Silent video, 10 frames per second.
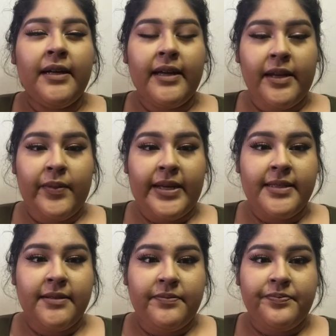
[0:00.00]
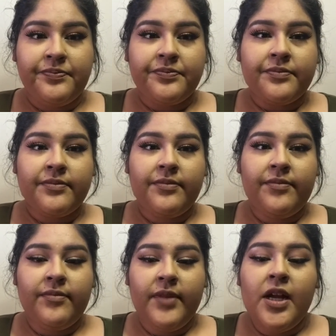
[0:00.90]
Anyways,
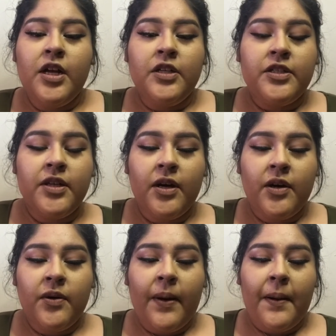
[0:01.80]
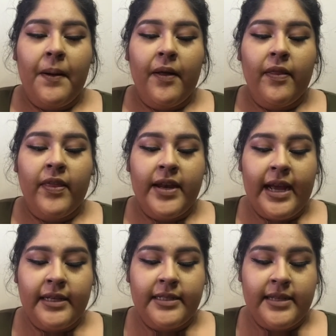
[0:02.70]
so the
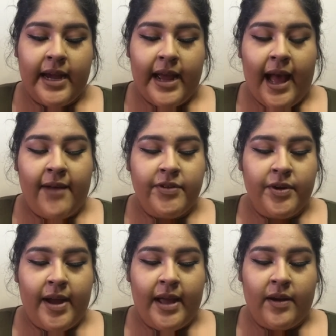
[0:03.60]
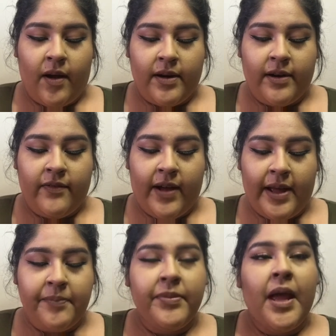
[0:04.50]
next day after I had gotten in a
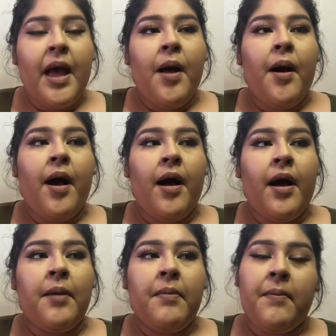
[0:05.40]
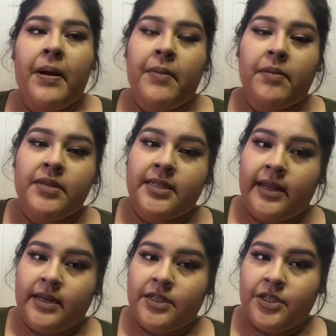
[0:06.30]
fight, my mom
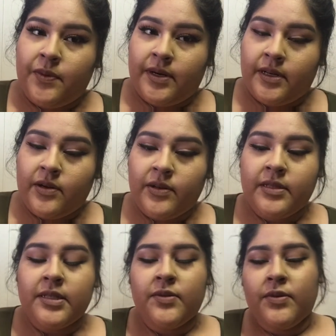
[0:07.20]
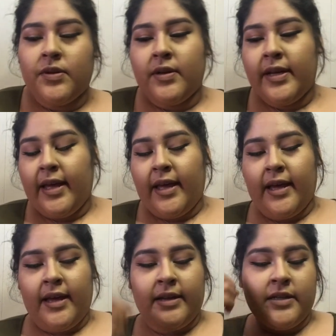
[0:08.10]
decided she wanted to go to the school
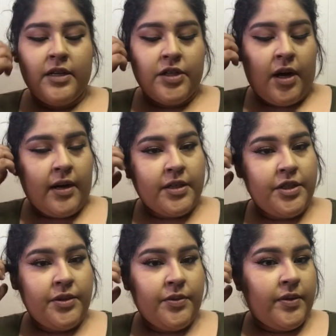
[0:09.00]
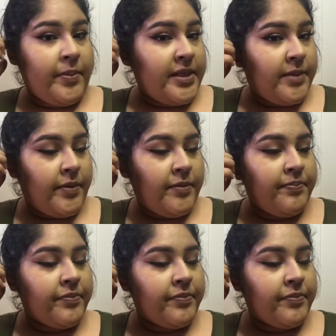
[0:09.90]
and talk to the principal.